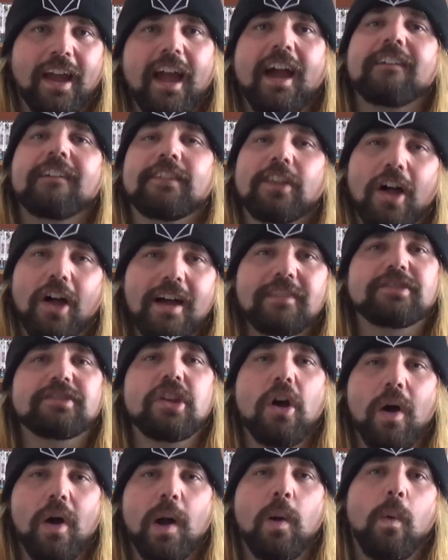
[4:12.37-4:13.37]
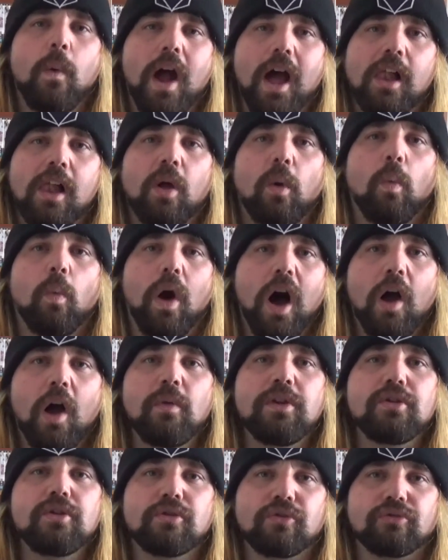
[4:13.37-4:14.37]
If life's going well, why
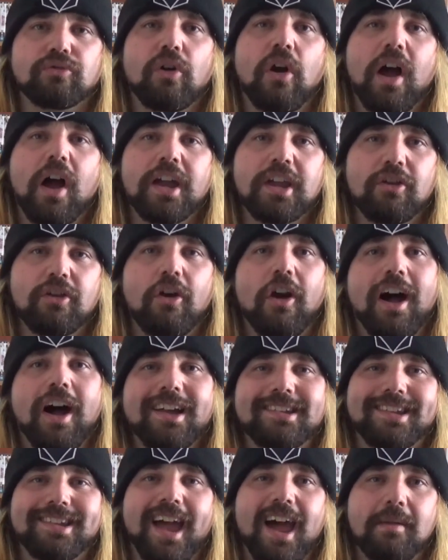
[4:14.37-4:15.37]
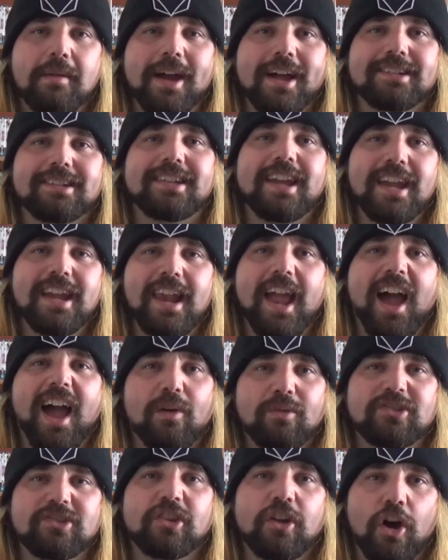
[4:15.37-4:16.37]
were you crying your eyes out about 10
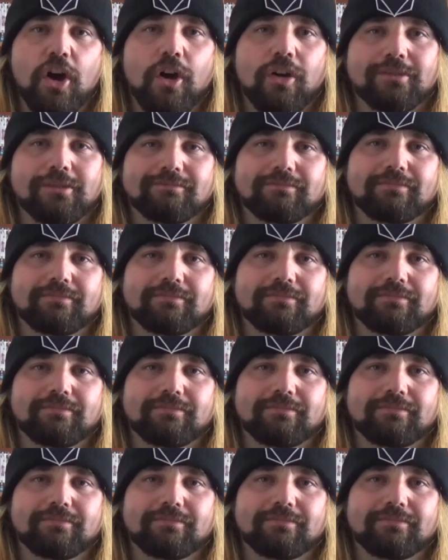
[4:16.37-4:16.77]
hours ago?